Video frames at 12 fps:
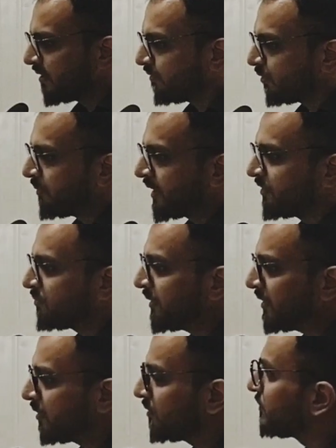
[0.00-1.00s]
For
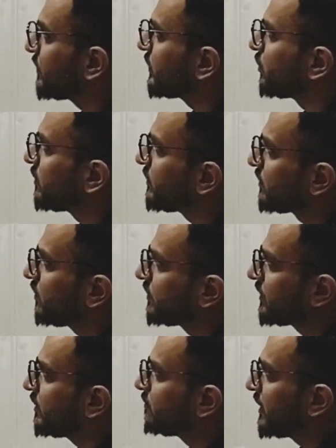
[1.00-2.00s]
management of tuberous
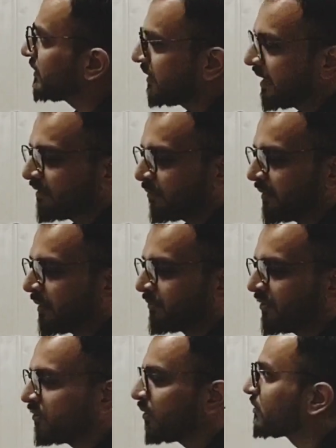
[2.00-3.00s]
sclerosis complex, as
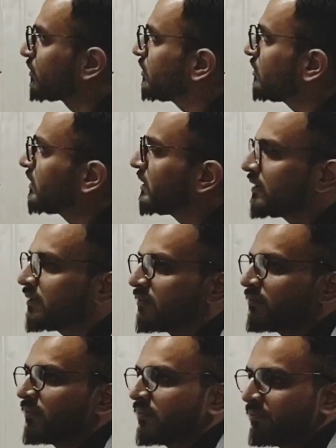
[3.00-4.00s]
epilepsy is also
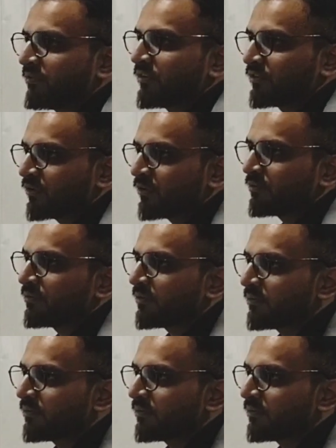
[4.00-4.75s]
feature of